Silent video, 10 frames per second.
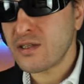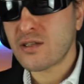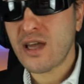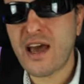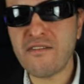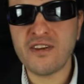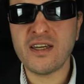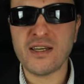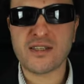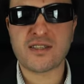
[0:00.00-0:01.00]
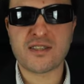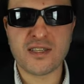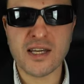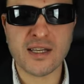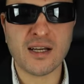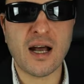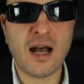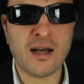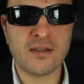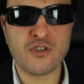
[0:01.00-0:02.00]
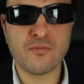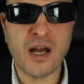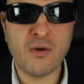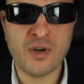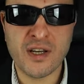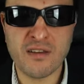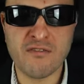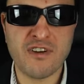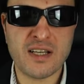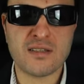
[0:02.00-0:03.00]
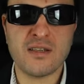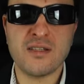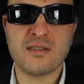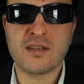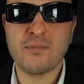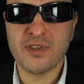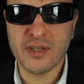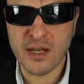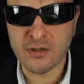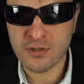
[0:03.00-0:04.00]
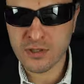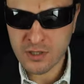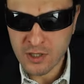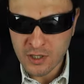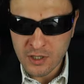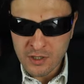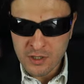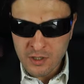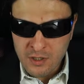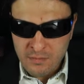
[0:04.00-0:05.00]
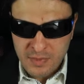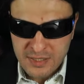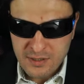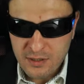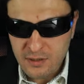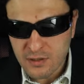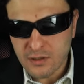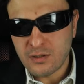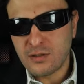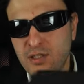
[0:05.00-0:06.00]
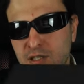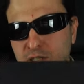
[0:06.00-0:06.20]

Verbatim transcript: It's heavy, it's thick, and you might want to invest in something else. But this